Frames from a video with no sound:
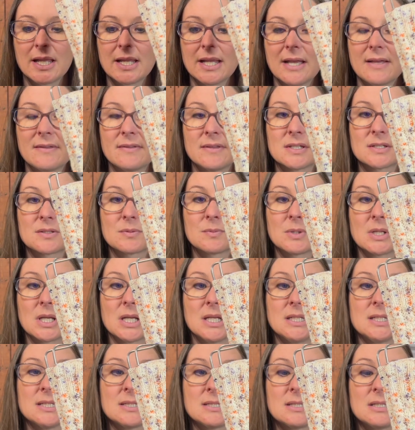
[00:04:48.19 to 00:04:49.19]
and this one I
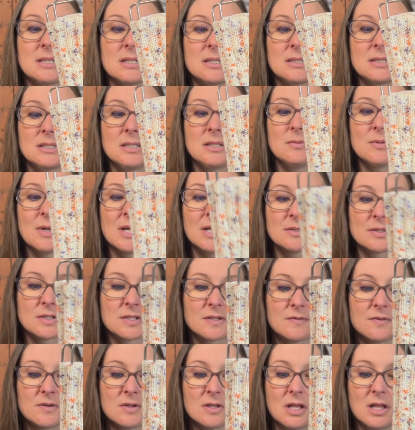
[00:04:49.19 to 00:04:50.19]
did 60 rounds
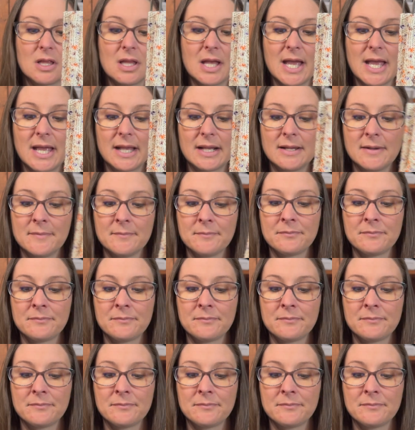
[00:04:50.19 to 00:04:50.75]
for the leg.